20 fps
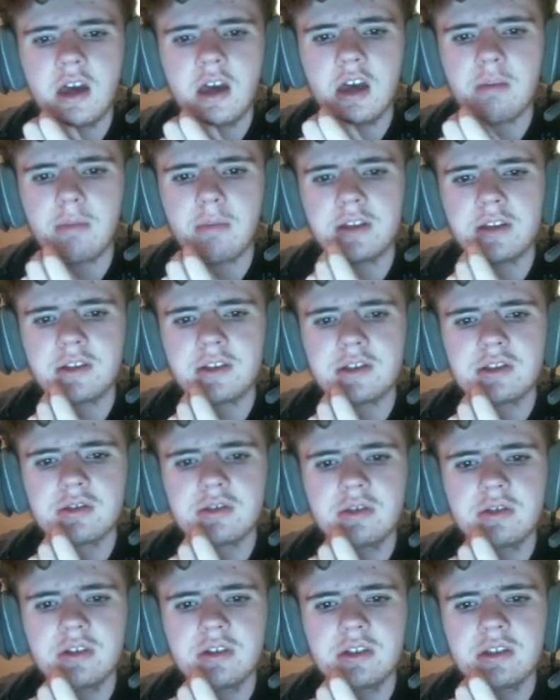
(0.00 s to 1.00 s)
and
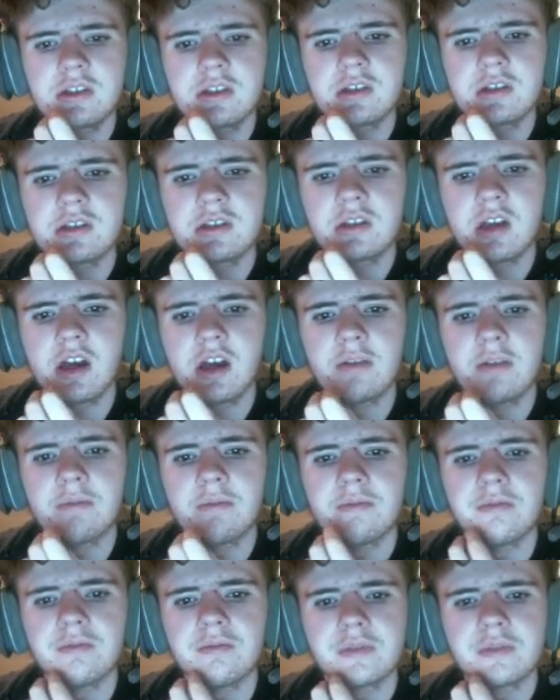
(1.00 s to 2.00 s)
Montosaurus
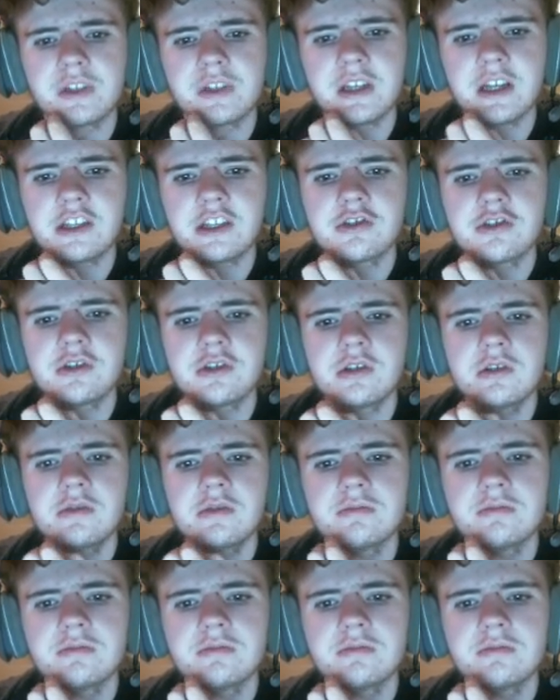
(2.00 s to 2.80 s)
kestrel